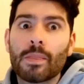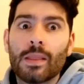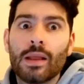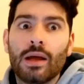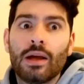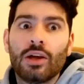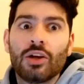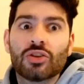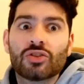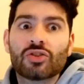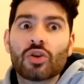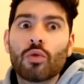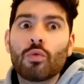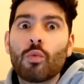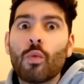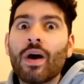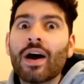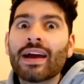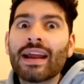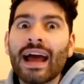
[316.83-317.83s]
So
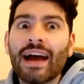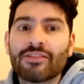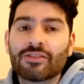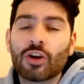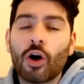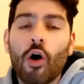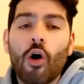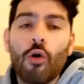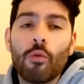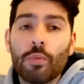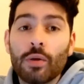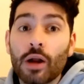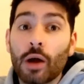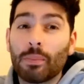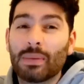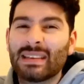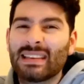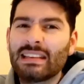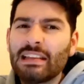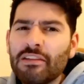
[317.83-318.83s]
we're going to have to open up a
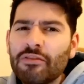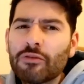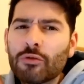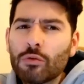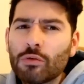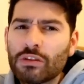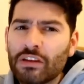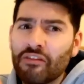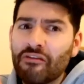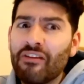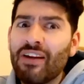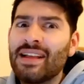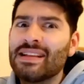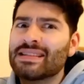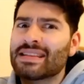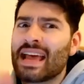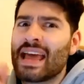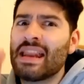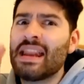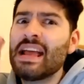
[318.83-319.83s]
difficult defense,
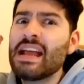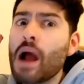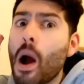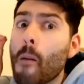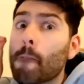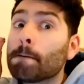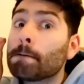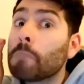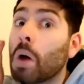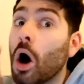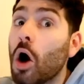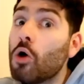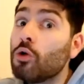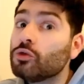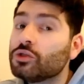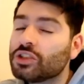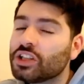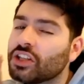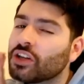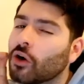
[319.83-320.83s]
and they are
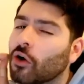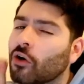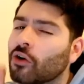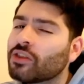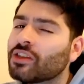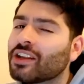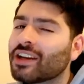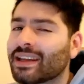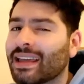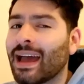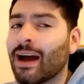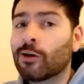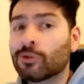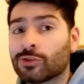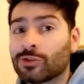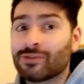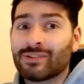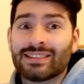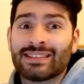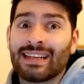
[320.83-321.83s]
potent on the
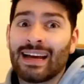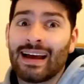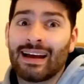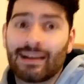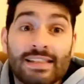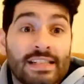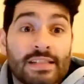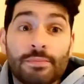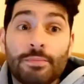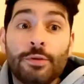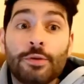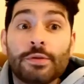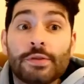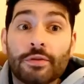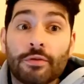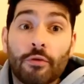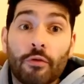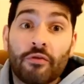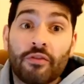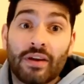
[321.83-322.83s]
counter-attack.
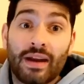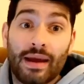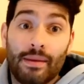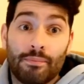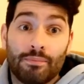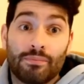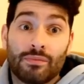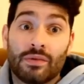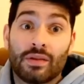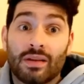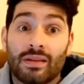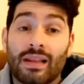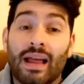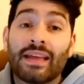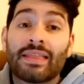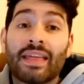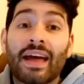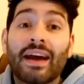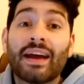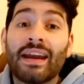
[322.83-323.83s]
Beautiful for them. Like,
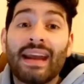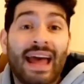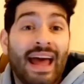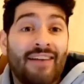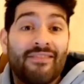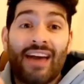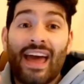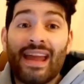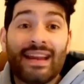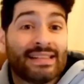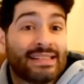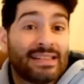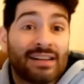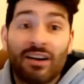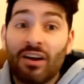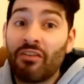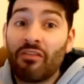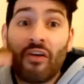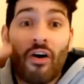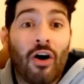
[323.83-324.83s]
they're going to have Edison
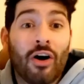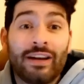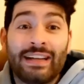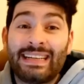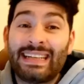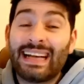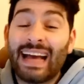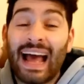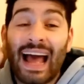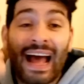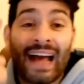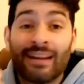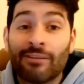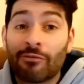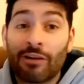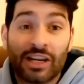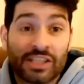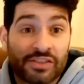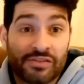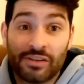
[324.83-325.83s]
Cavani and
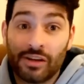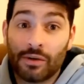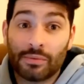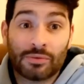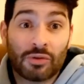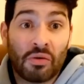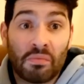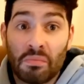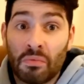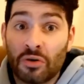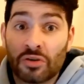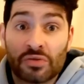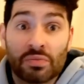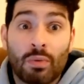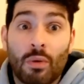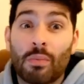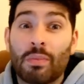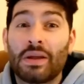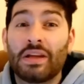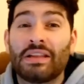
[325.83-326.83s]
Rashford up top, most
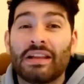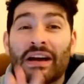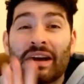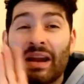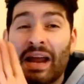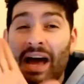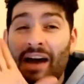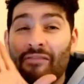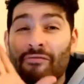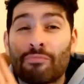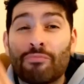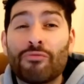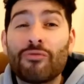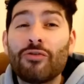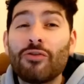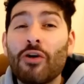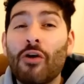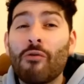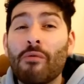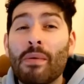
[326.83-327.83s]
probably. They're going to have
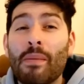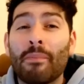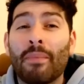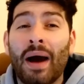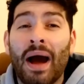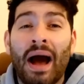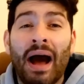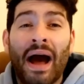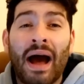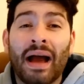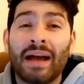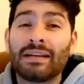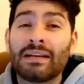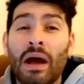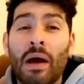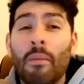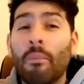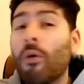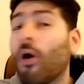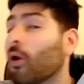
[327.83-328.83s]
Bruno in behind.
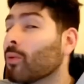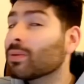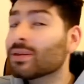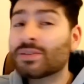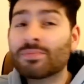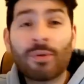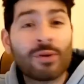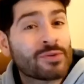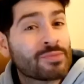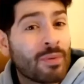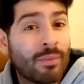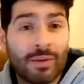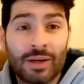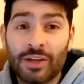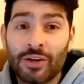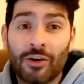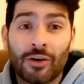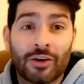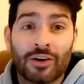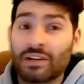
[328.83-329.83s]
Pogba's most probably
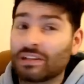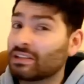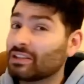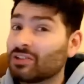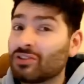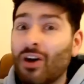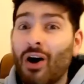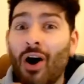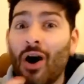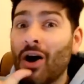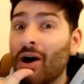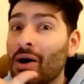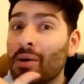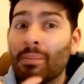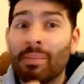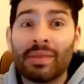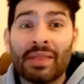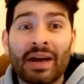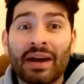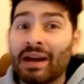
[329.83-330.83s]
not going to start,
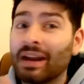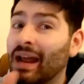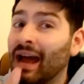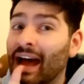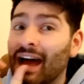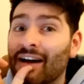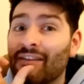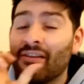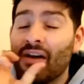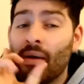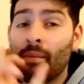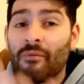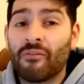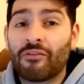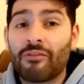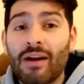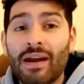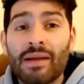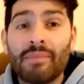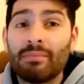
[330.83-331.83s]
but they're going to have
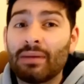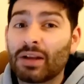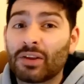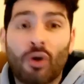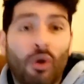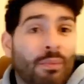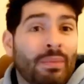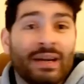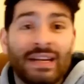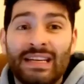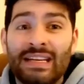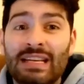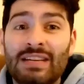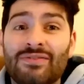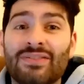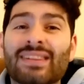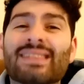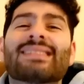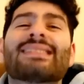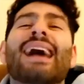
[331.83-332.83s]
Fred and McTominay
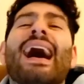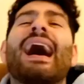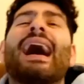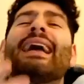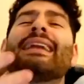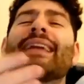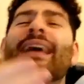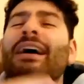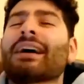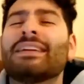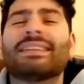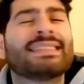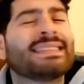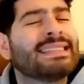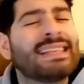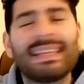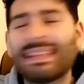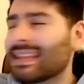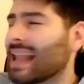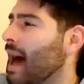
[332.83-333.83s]
either side.
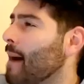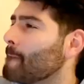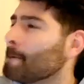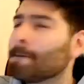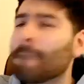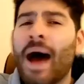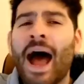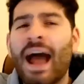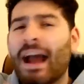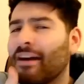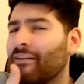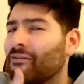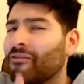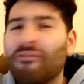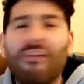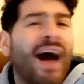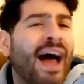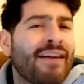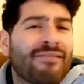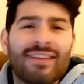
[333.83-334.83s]
Sit that back,
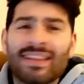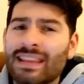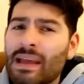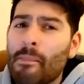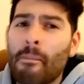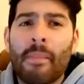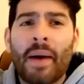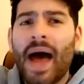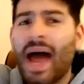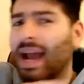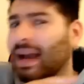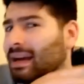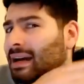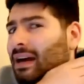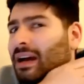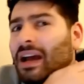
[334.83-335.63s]
five at the back.